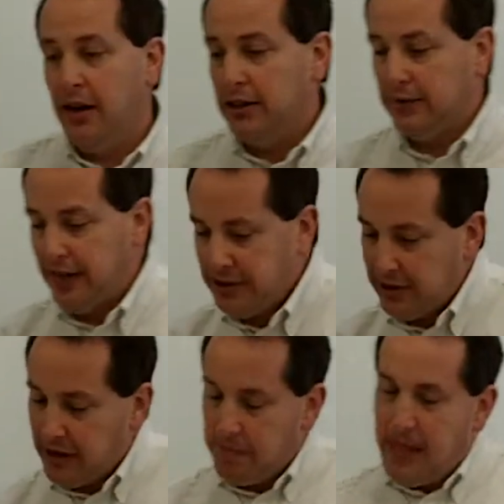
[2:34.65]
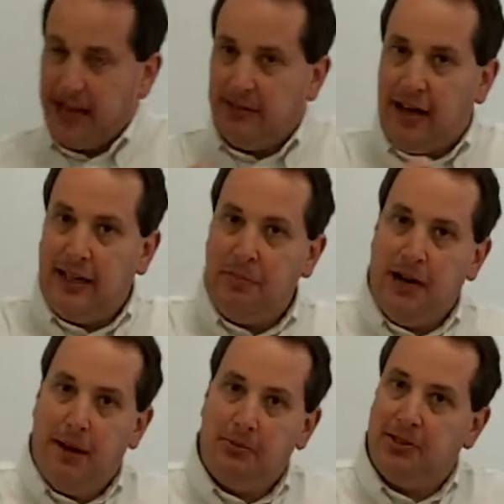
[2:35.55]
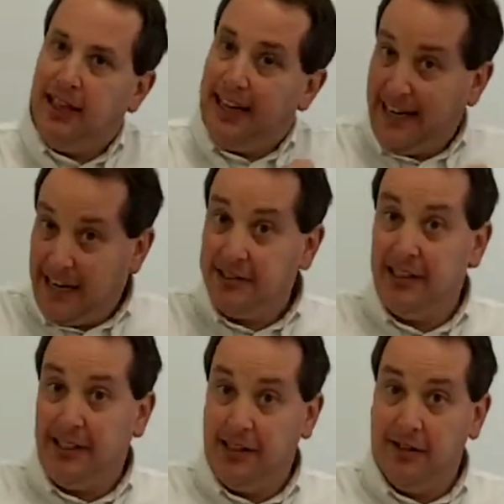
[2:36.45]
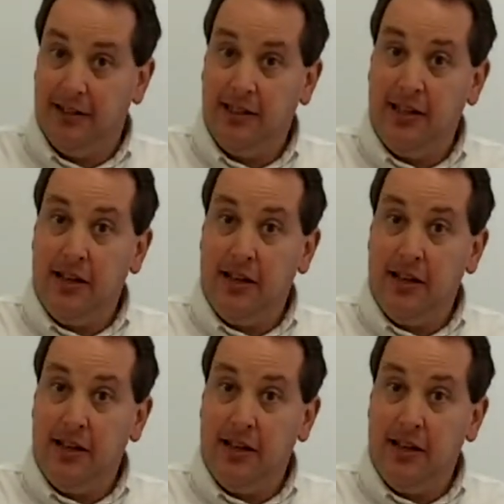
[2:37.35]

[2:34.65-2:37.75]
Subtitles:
Because if I took out a bag of lollipops and I held it here,